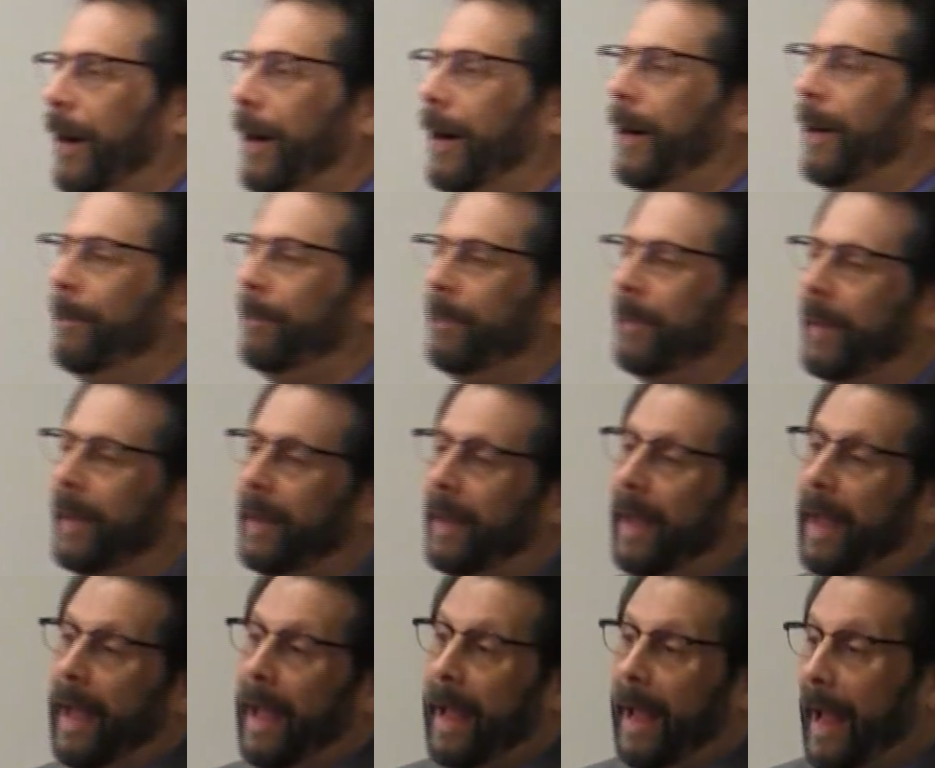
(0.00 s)

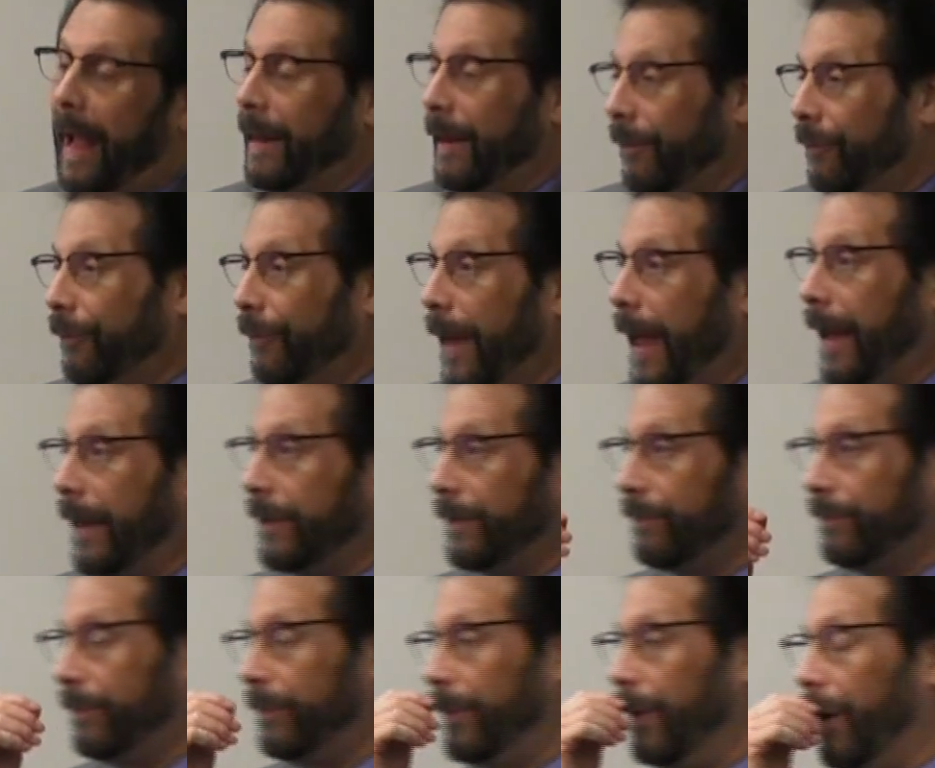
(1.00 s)
And in
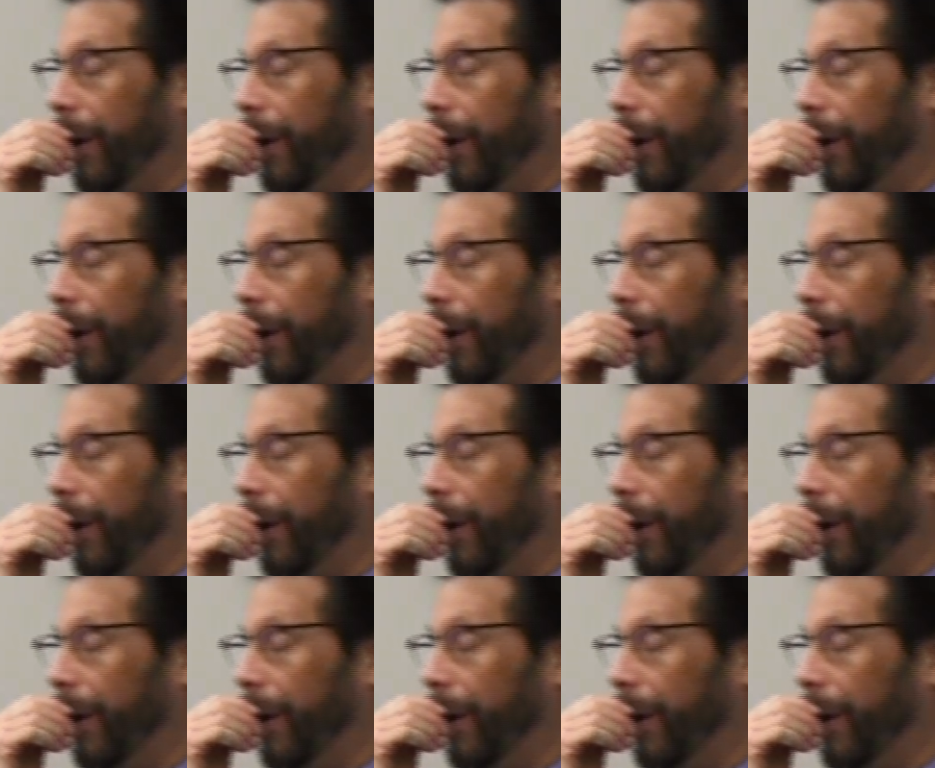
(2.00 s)
fact,